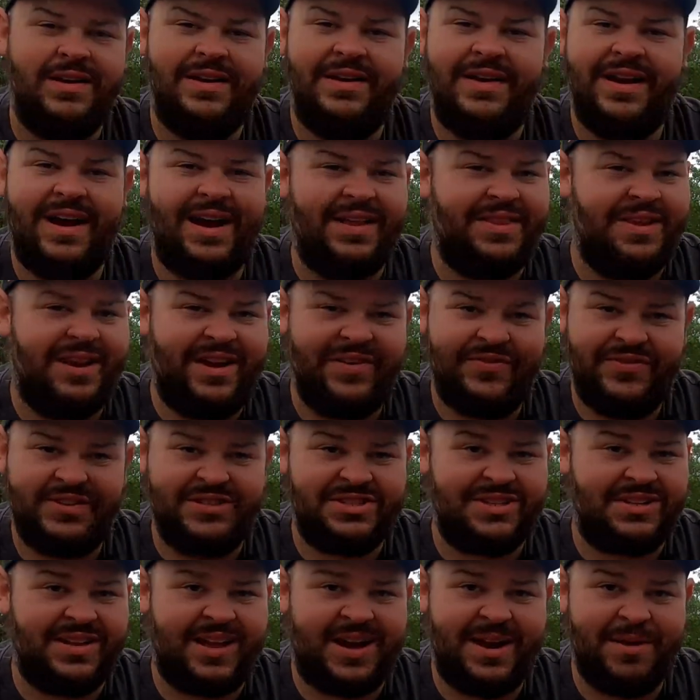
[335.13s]
Not that I
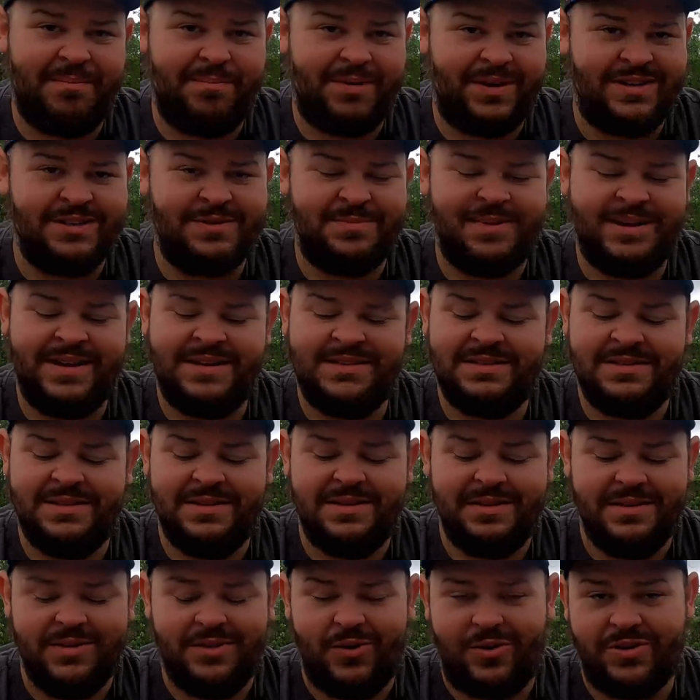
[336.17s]
fish a lot of buzz baits
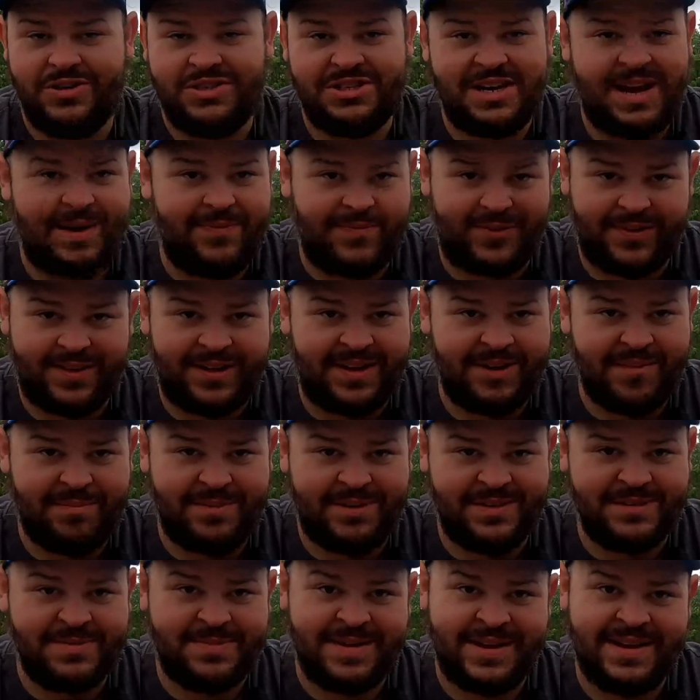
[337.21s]
or shop for a lot of
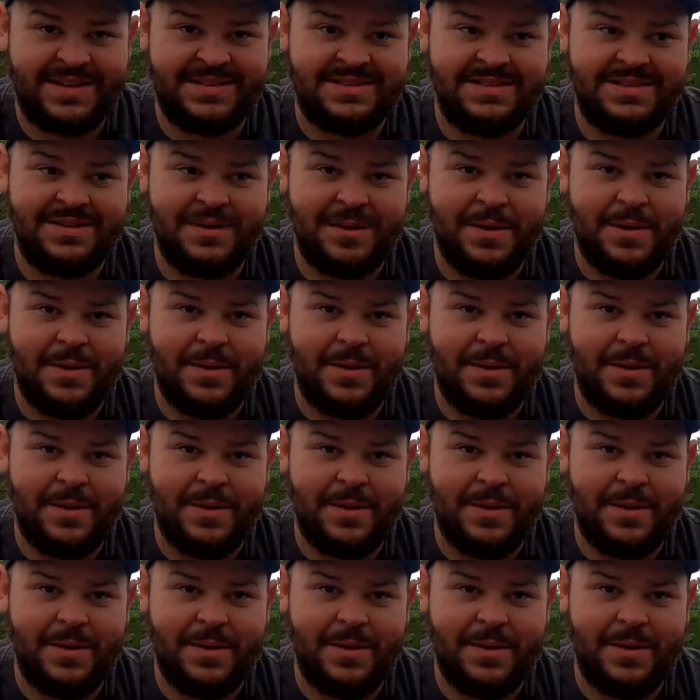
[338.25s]
buzz baits,